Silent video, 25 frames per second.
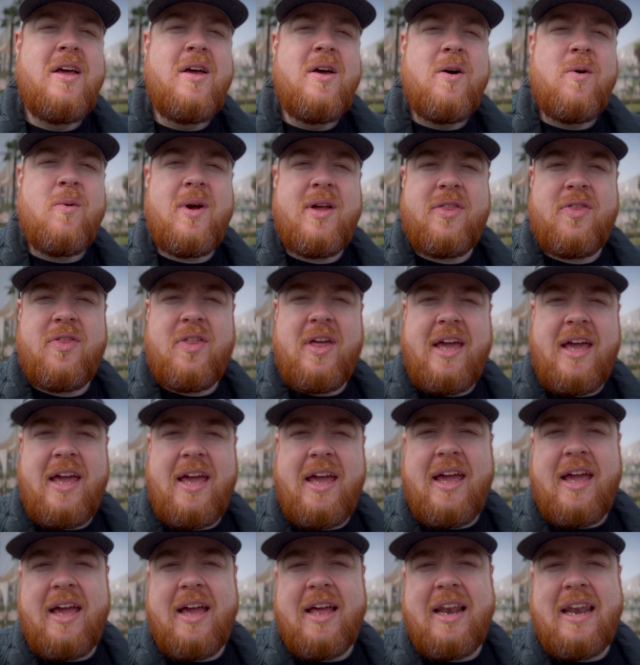with
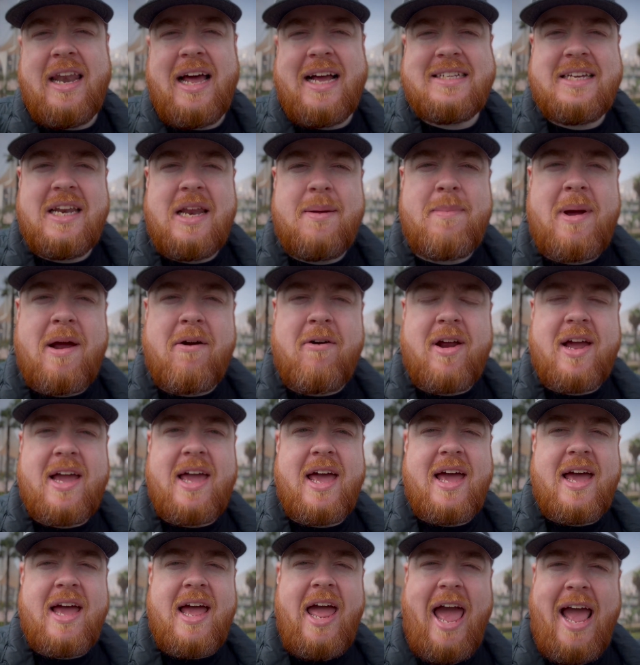the Latin
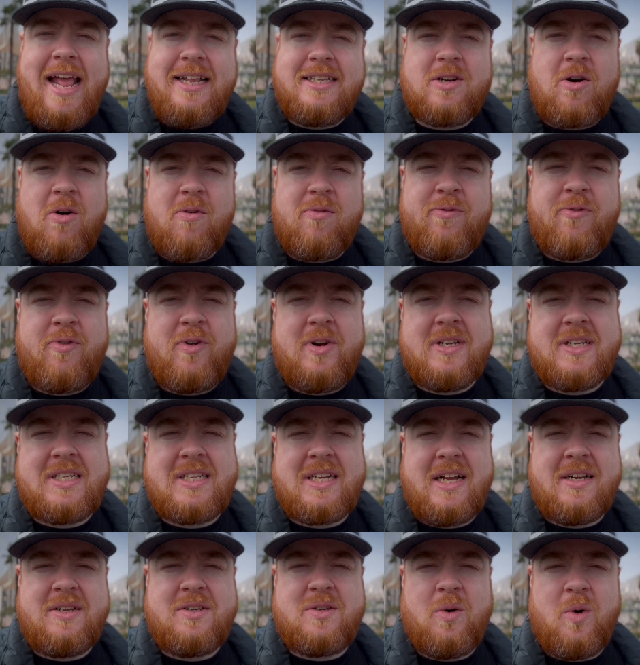America Heads
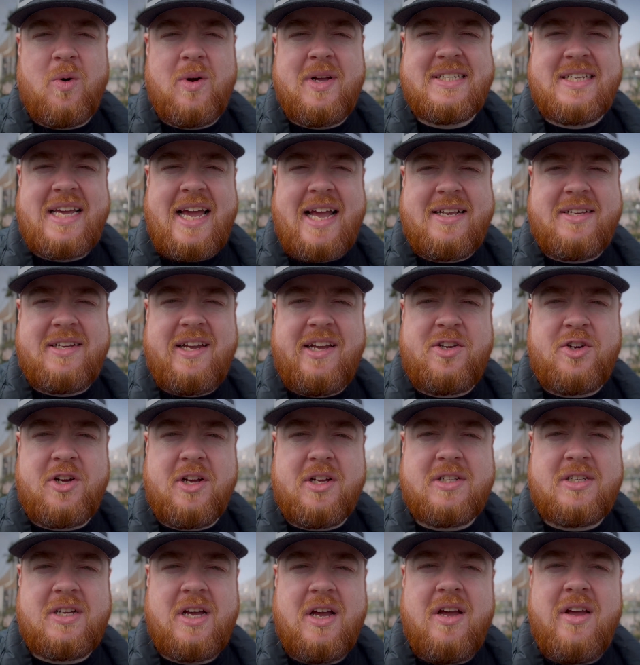Conference and talking to head
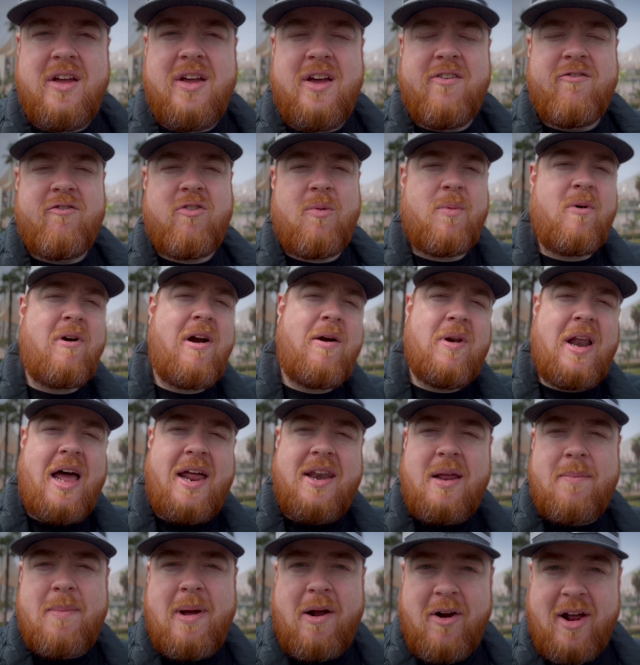teachers from around
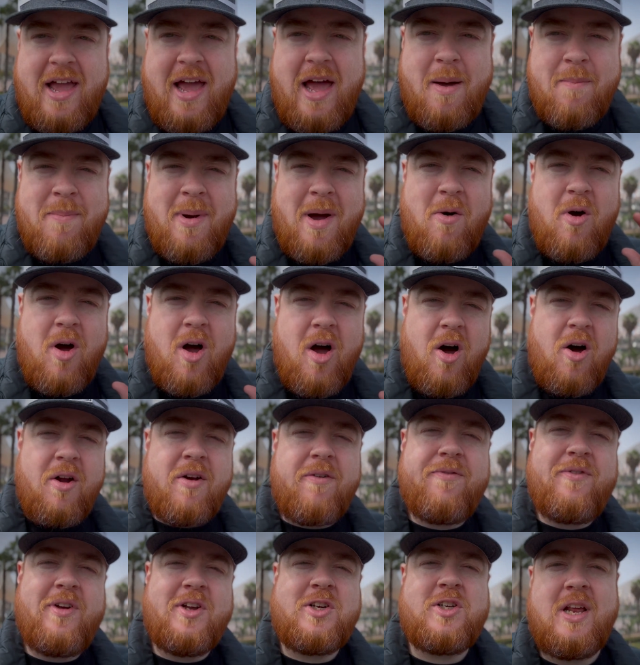Latin America about
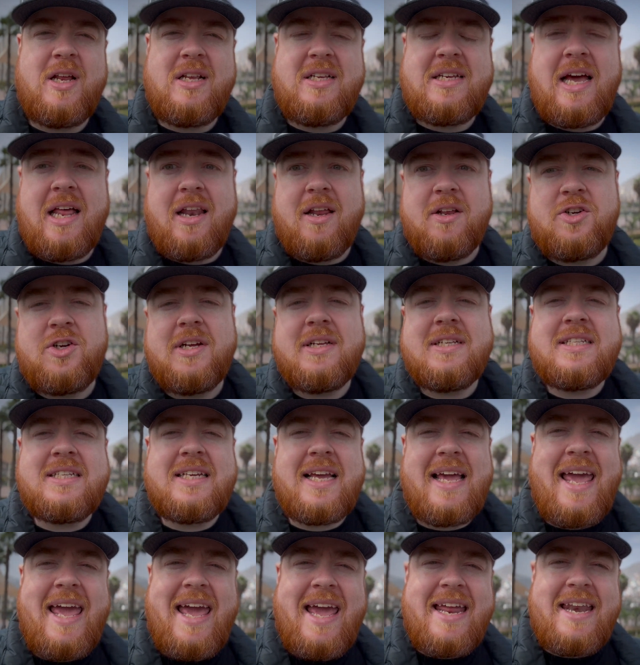artificial intelligence
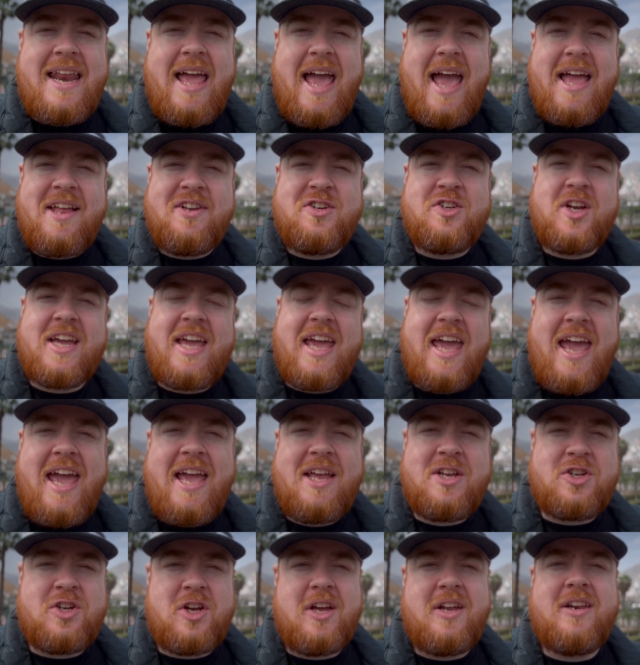in
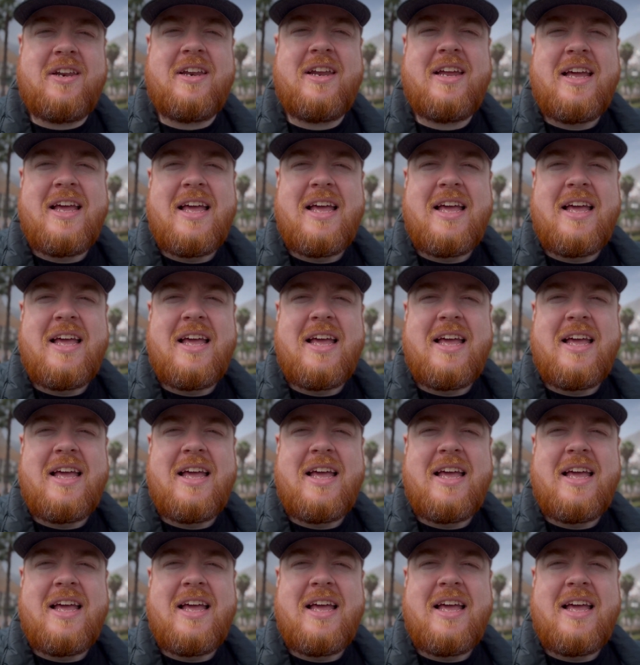education.